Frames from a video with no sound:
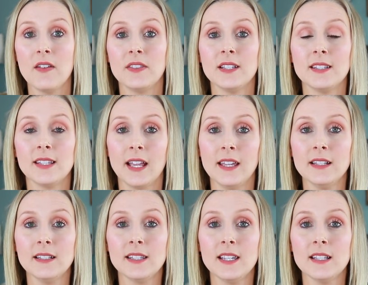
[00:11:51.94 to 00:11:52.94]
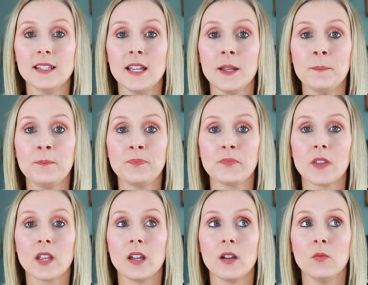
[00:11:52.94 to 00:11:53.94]
The second season
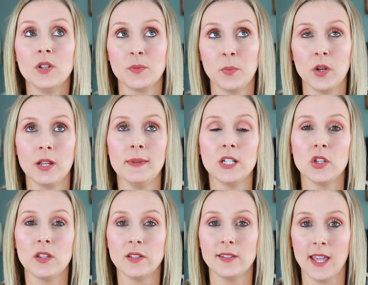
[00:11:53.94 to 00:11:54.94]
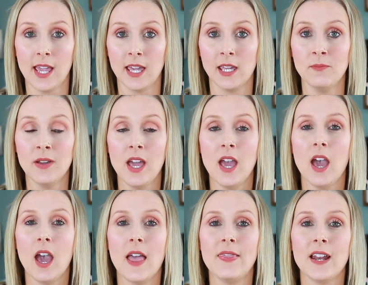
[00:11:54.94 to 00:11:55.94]
was pretty much the same.
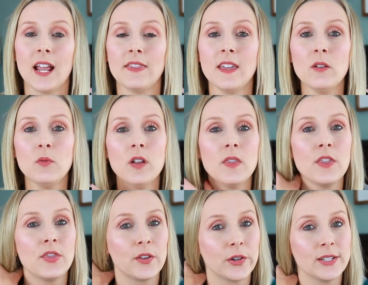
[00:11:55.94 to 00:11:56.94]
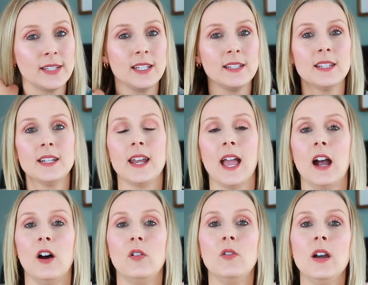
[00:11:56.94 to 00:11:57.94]
And then I think we're on the third season
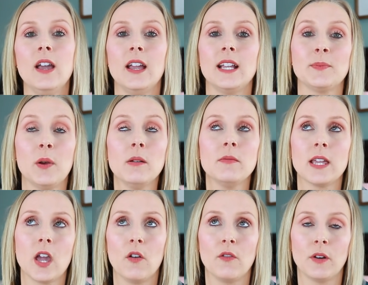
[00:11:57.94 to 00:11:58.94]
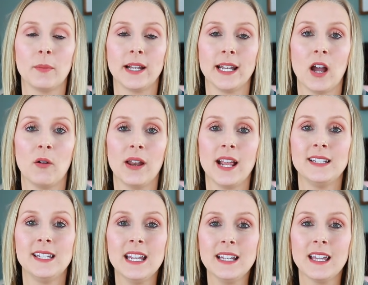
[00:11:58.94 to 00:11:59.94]
now. It's probably over by now, but I
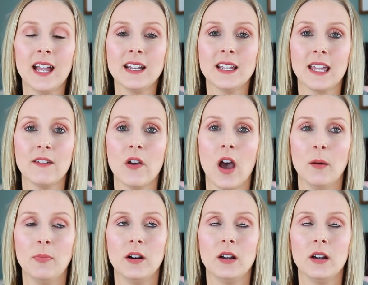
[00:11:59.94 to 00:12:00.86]
did kind of give up